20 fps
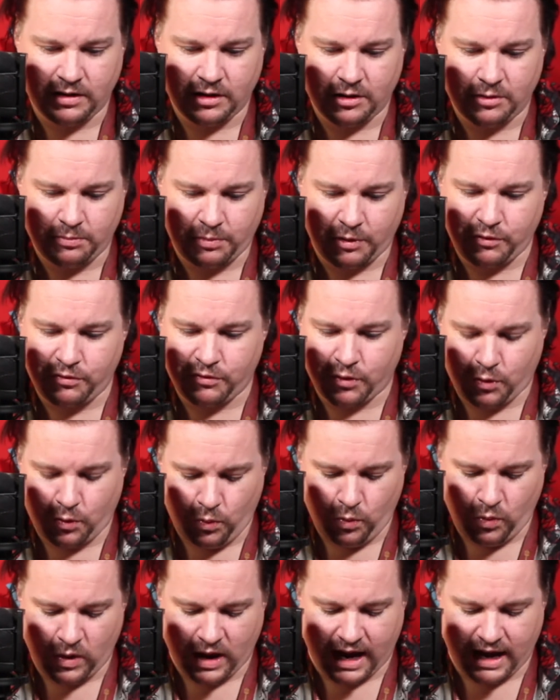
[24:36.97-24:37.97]
both
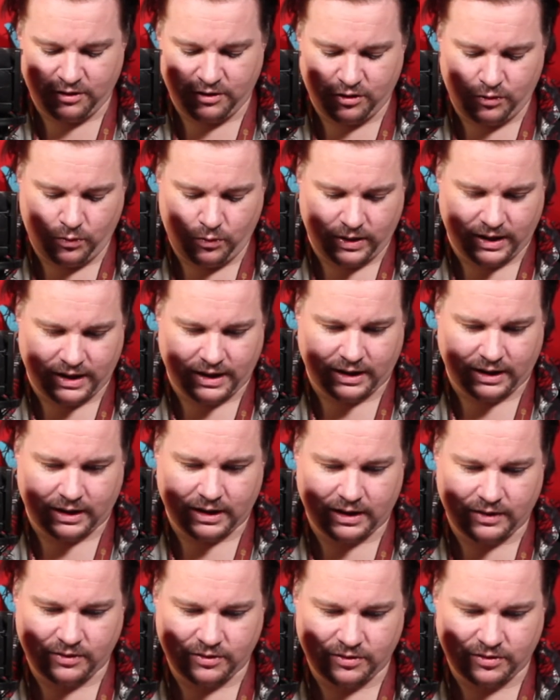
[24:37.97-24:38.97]
cool and annoying
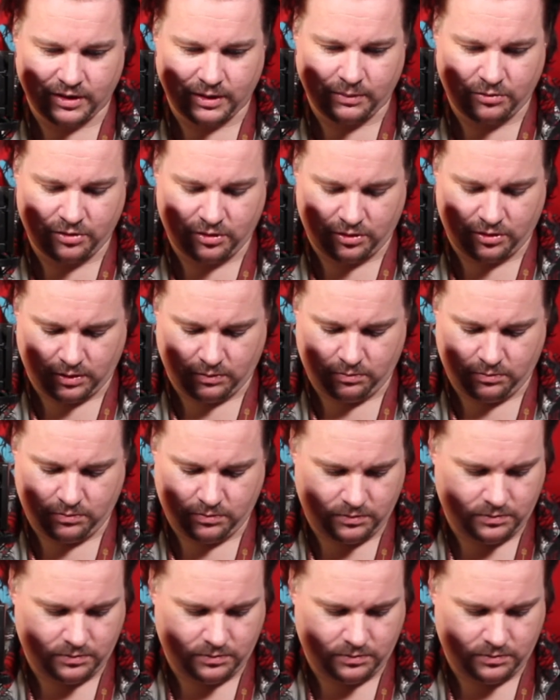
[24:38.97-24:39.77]
at the same time.